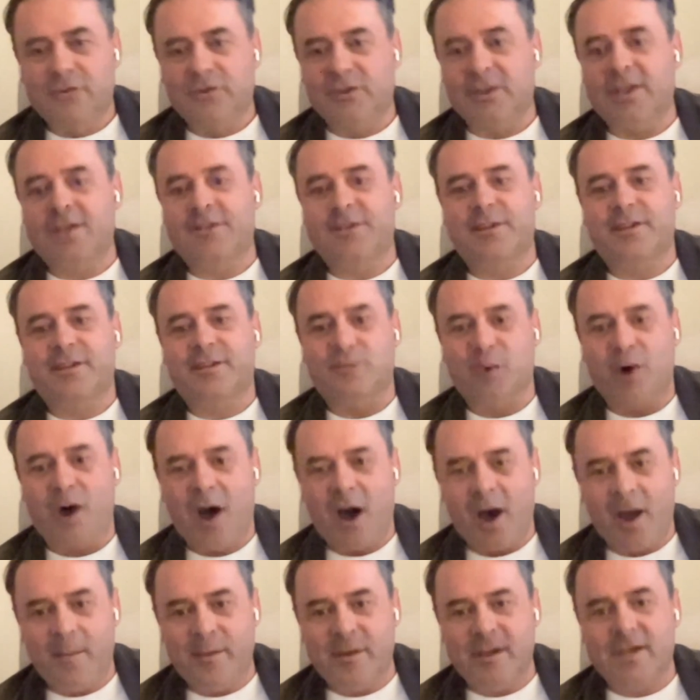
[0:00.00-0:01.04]
Jesus,
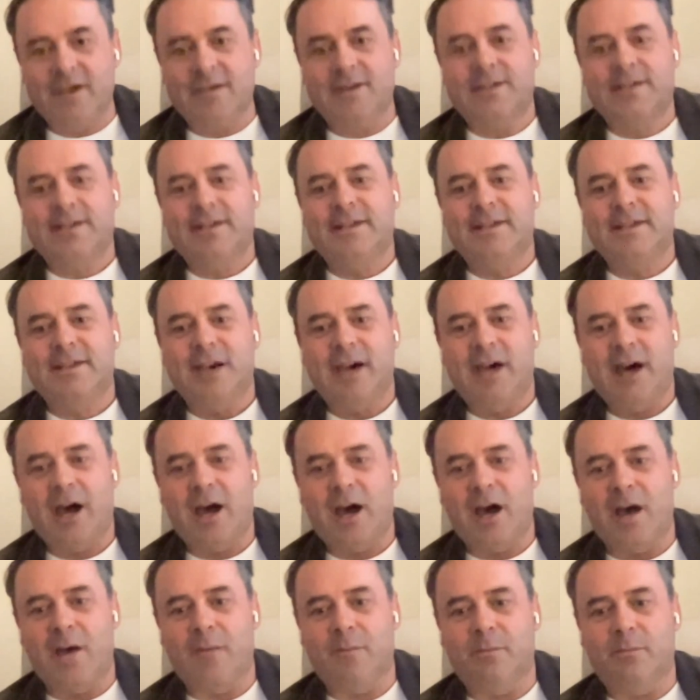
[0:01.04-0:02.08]
Muhammad,
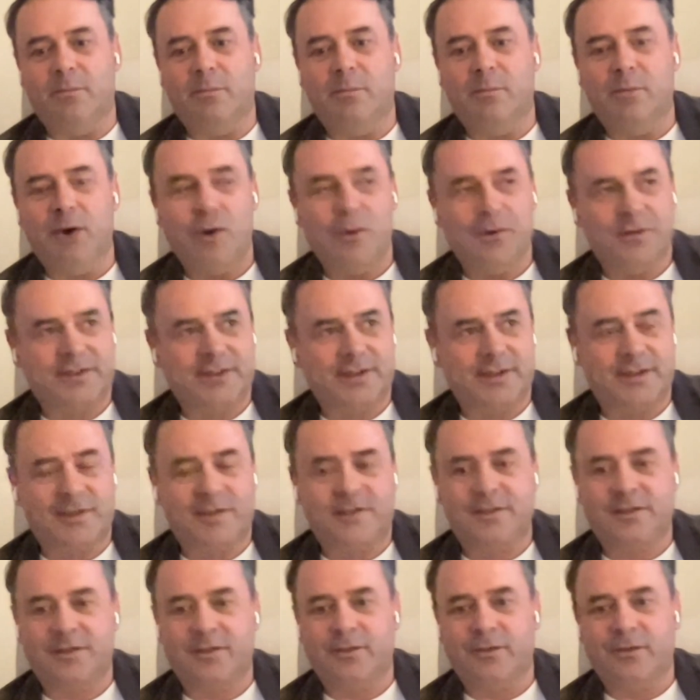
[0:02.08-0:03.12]

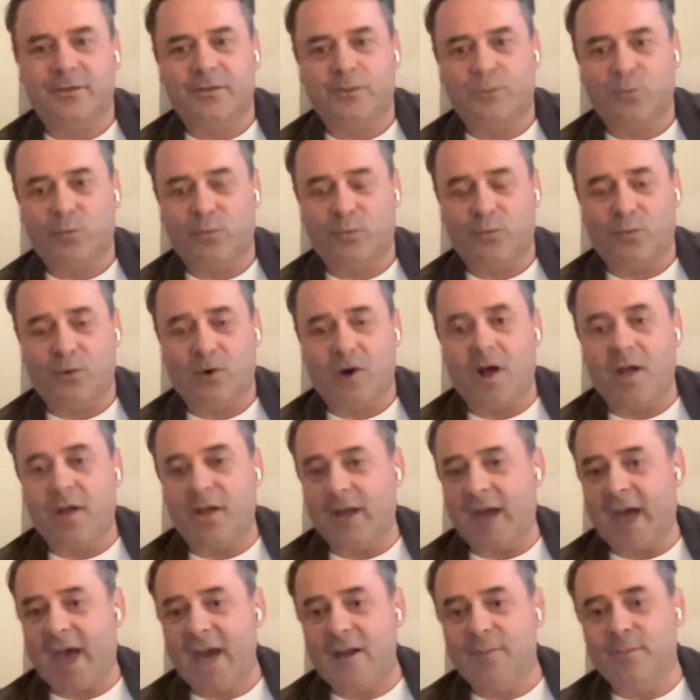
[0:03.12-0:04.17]
Moses, we're
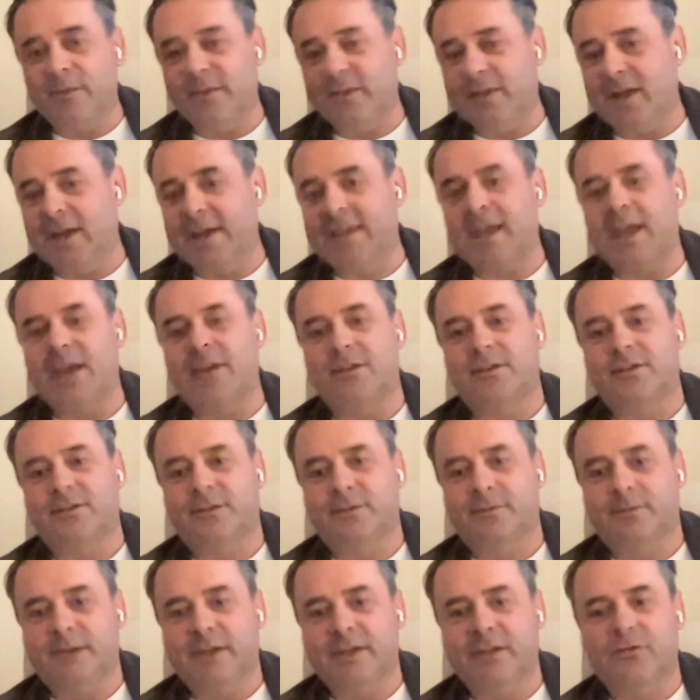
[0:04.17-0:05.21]
all adamant against
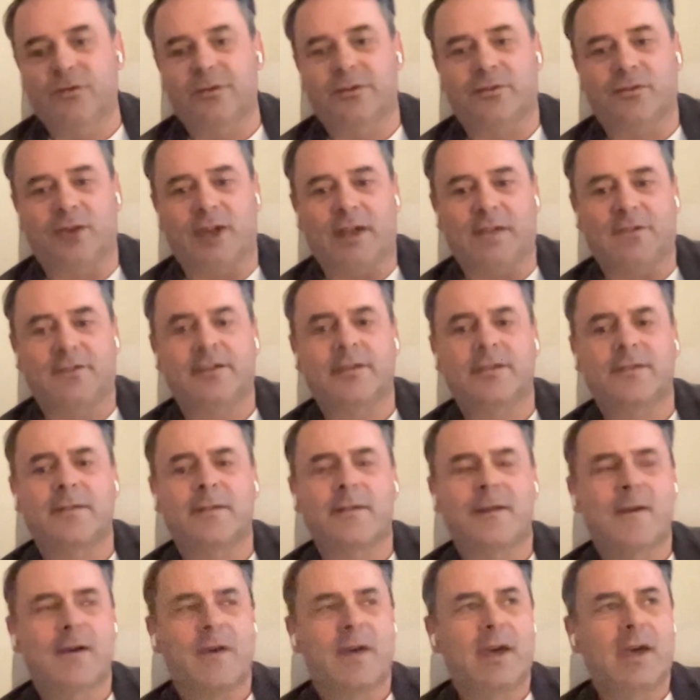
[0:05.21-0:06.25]
interest rates.
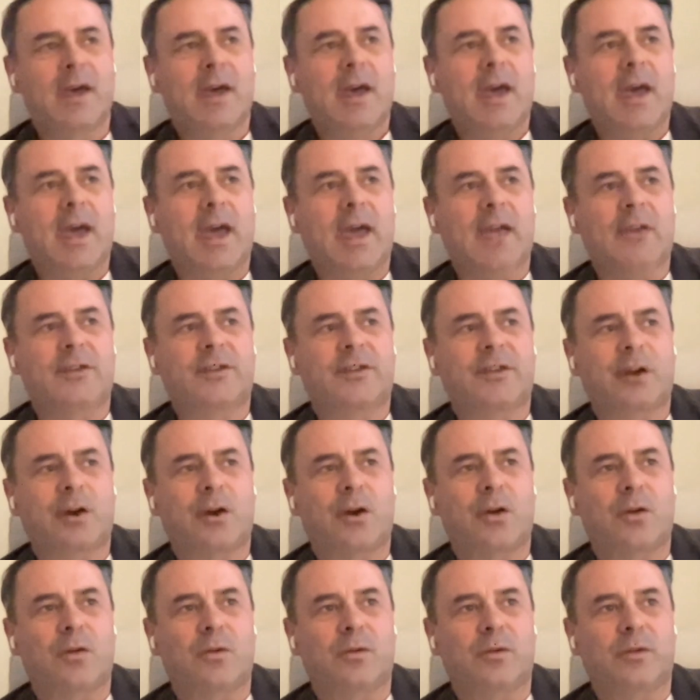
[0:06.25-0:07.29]
And
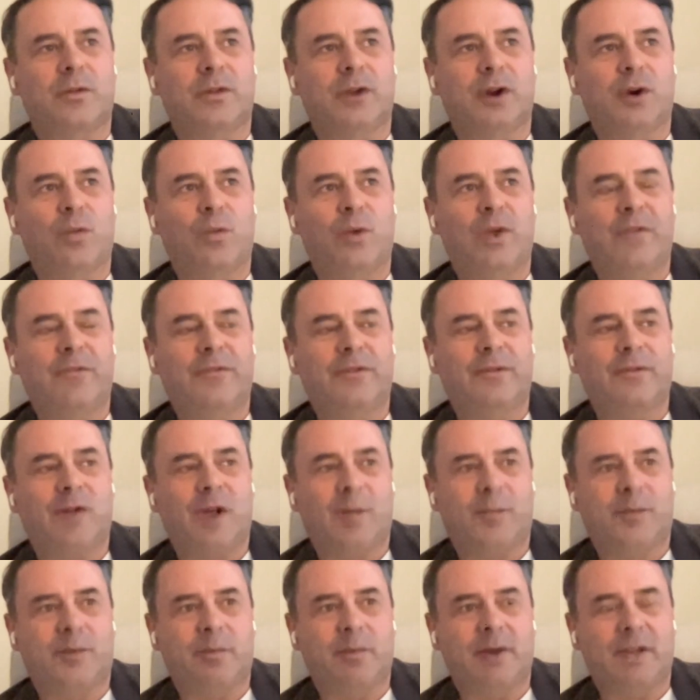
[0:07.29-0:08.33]
so, we've
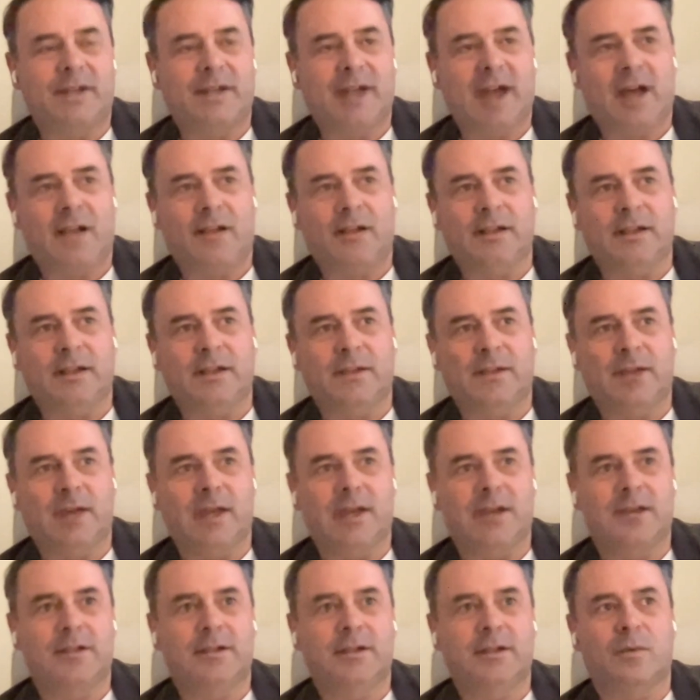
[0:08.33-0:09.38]
developed a mentality
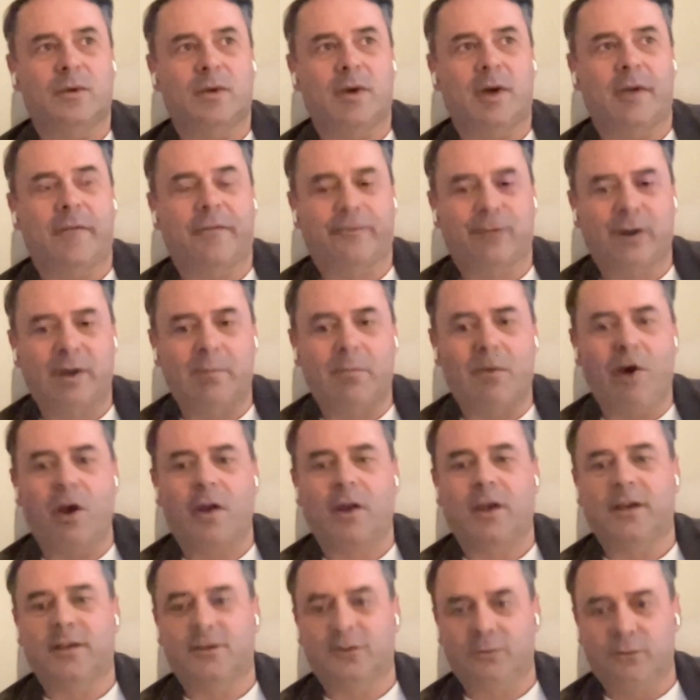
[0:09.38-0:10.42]
that a free
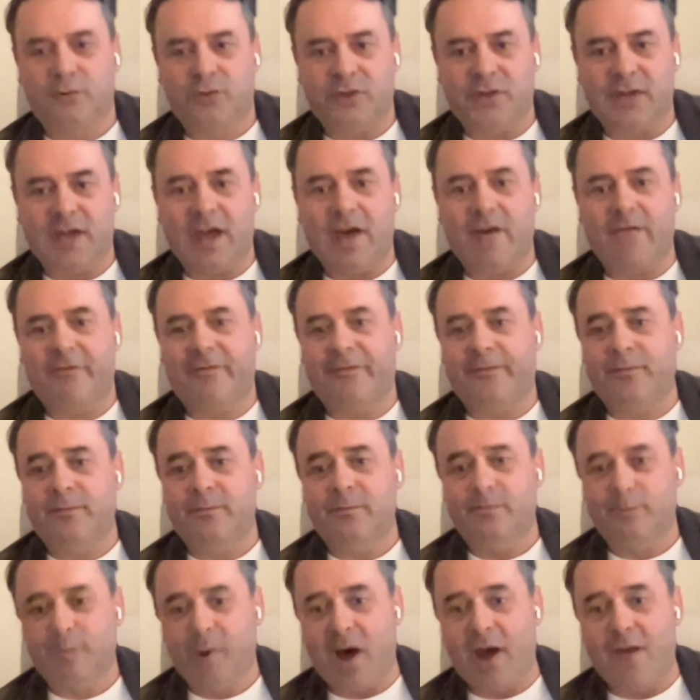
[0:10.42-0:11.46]
market should have
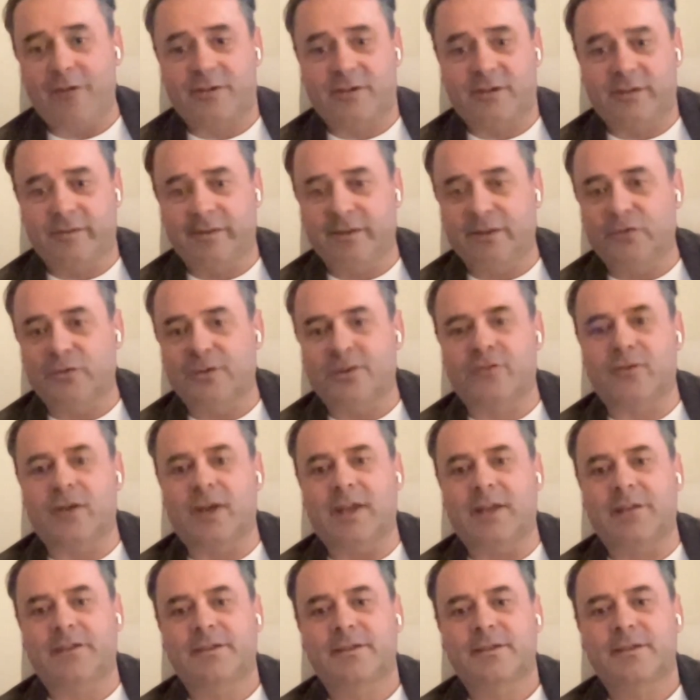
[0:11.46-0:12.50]
positive interest
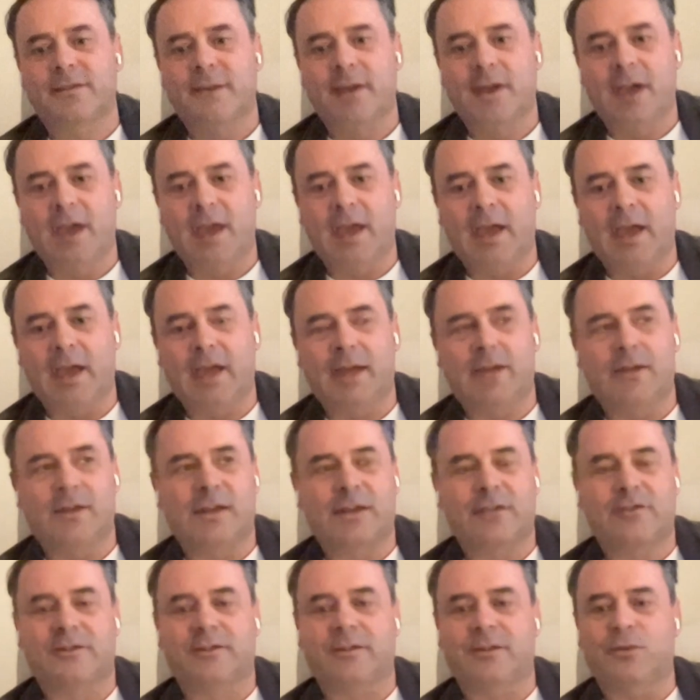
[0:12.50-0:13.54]
rates. And
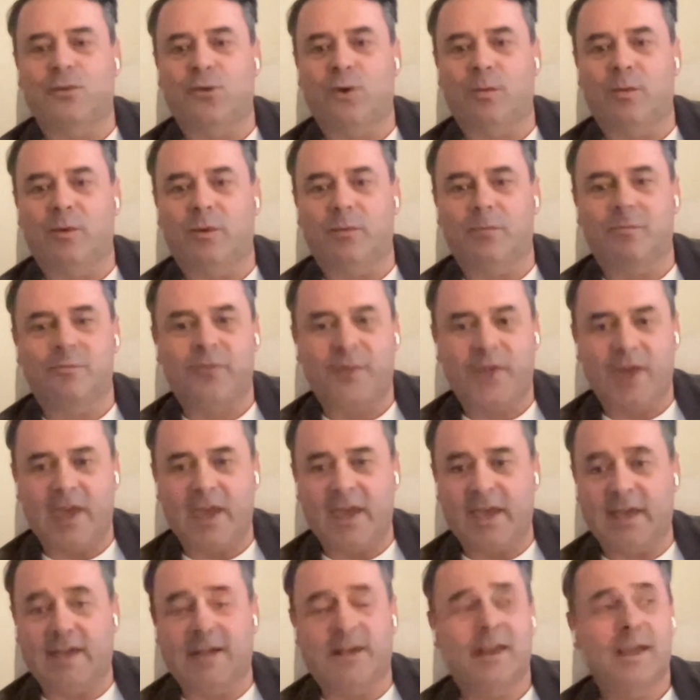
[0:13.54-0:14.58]
that's just a normal
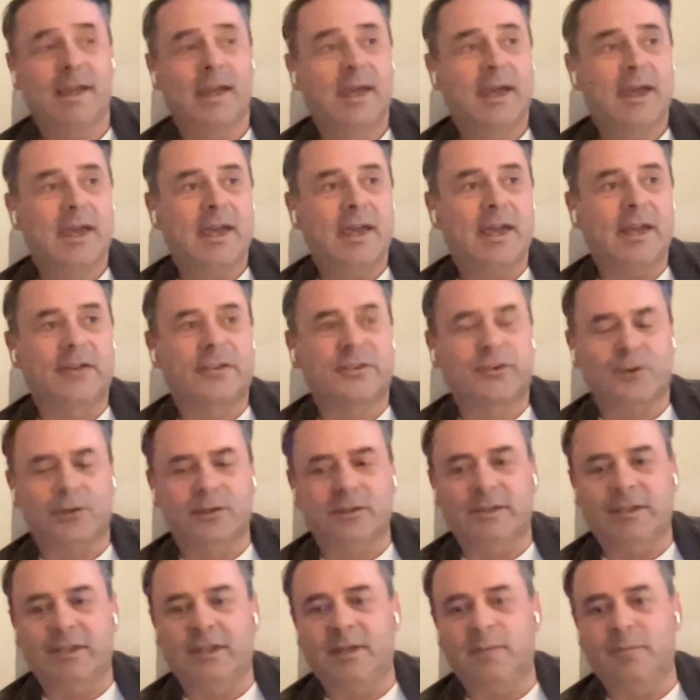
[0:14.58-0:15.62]
thing. And it's
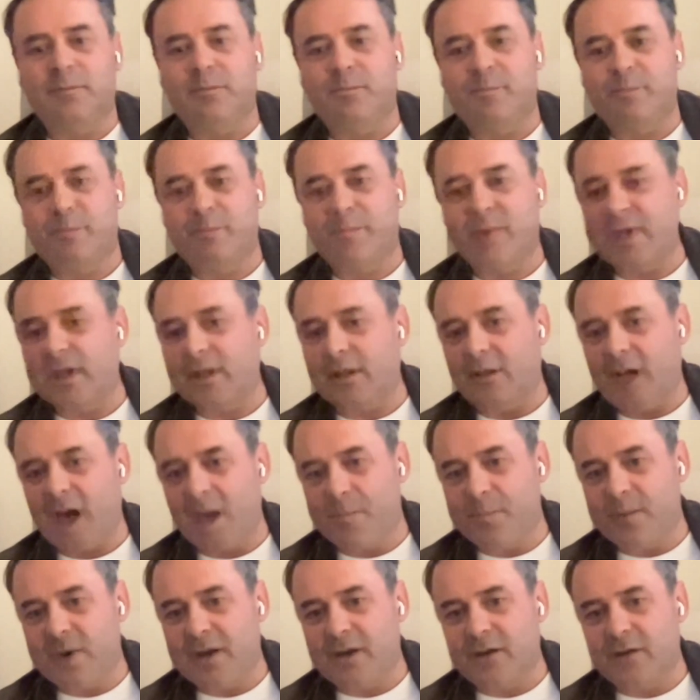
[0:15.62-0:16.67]
certainly been a
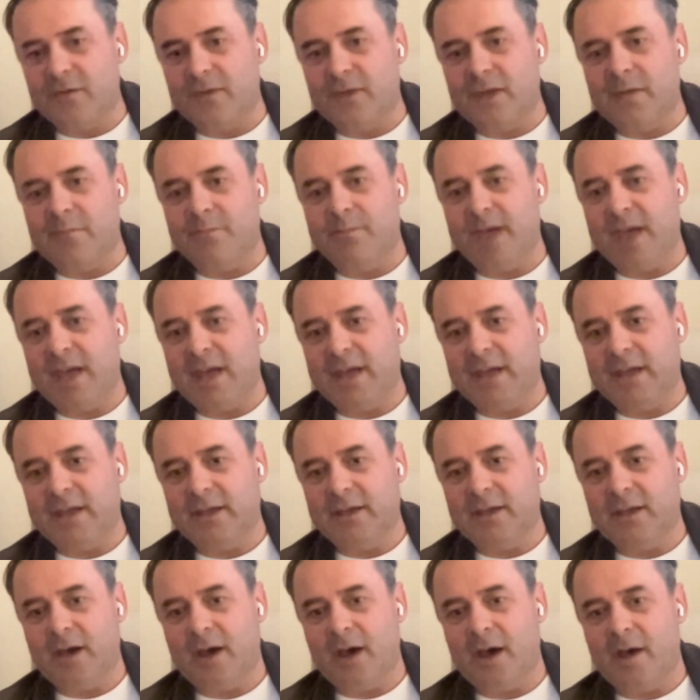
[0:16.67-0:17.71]
lot better than banning
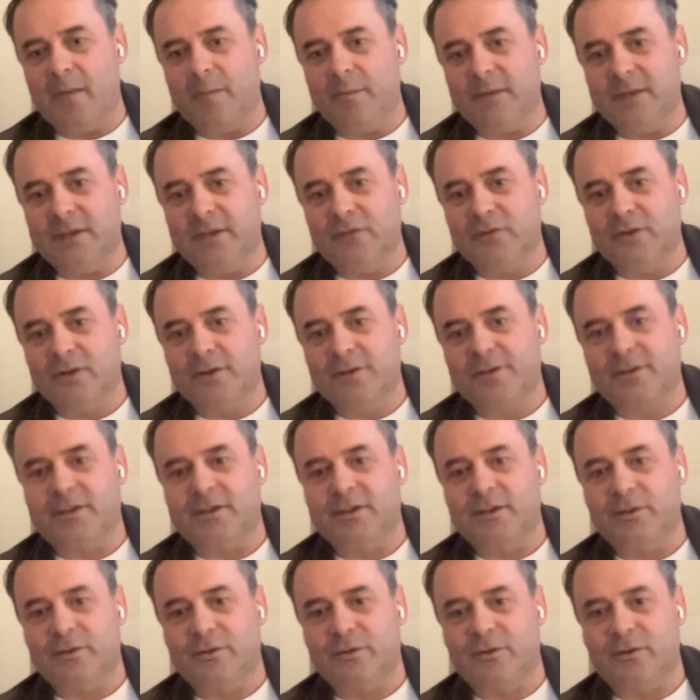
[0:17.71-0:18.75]
it, interest
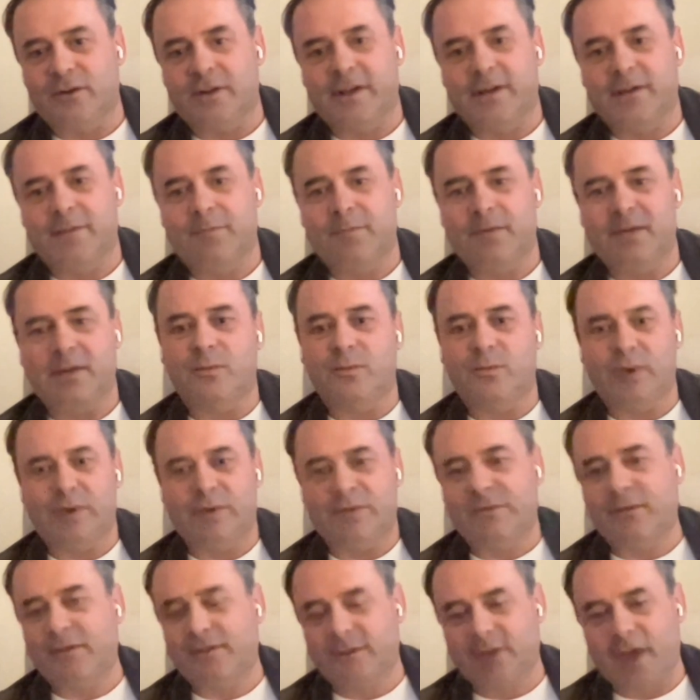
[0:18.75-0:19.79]
and usury.
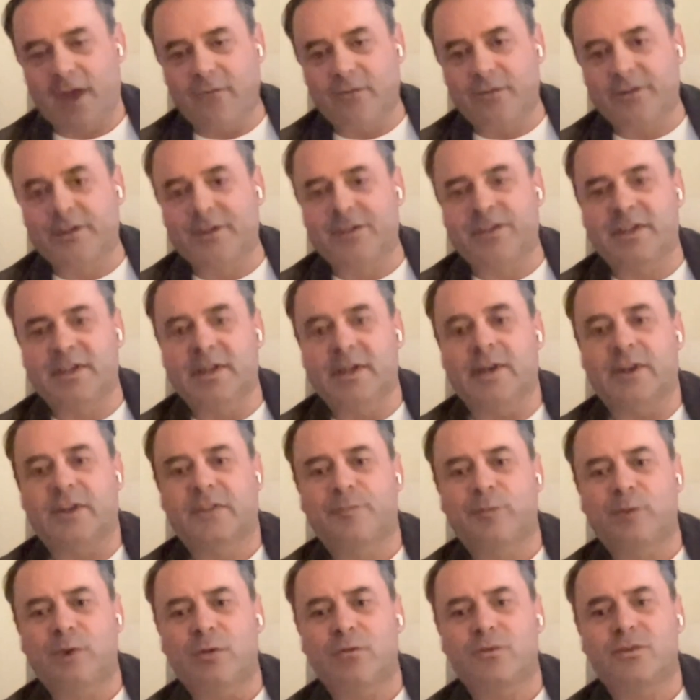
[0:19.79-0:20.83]
We've just obviously seen an
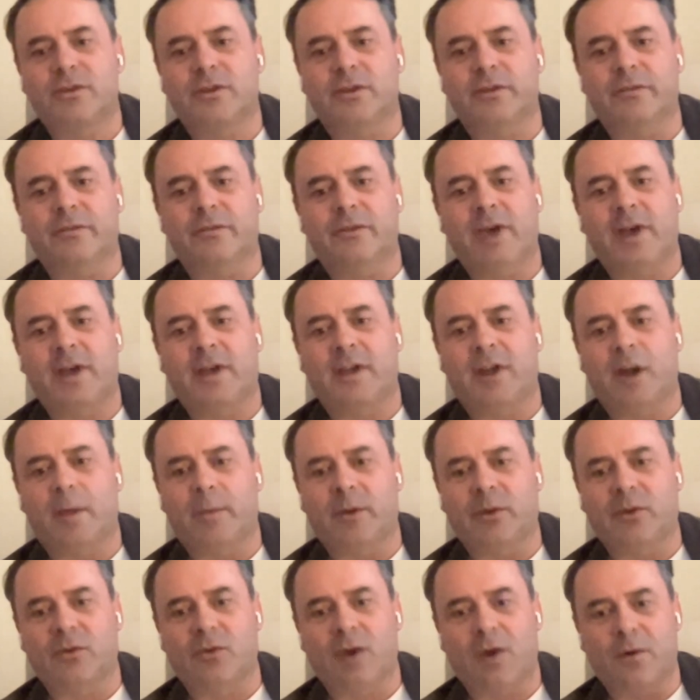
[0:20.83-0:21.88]
explosion of
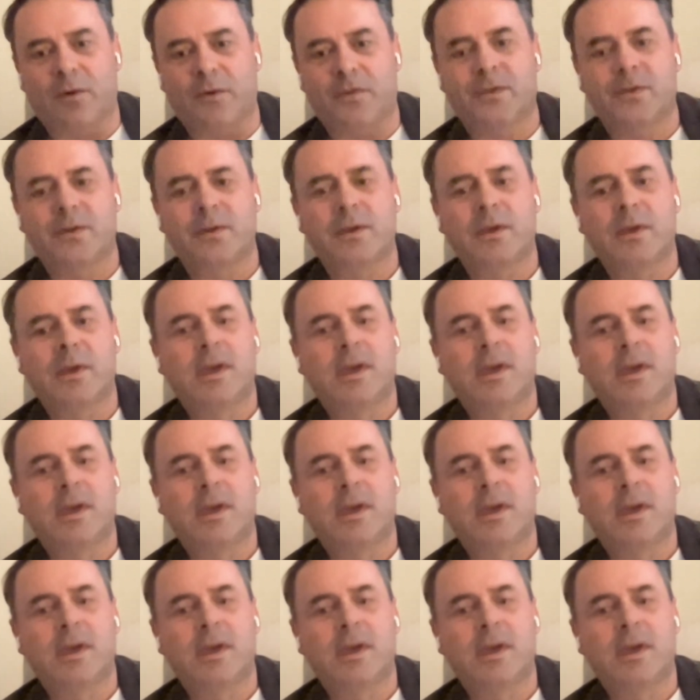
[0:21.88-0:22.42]
economic growth.